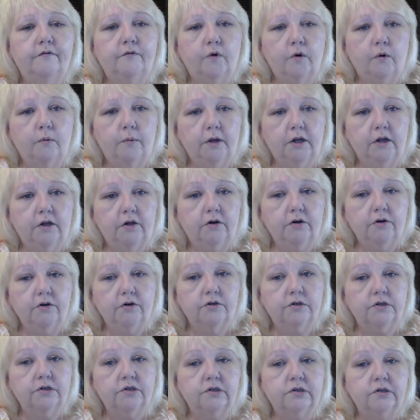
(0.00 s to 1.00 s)

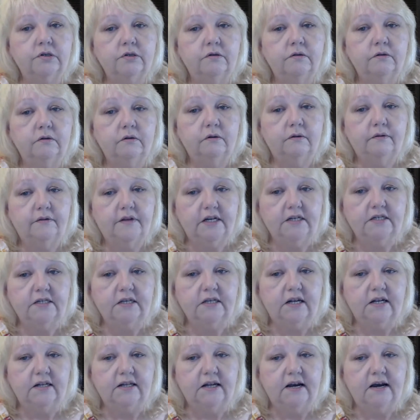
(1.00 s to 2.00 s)
four-wheelers, things
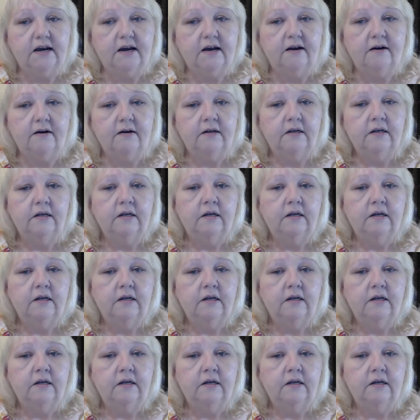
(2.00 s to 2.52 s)
like that.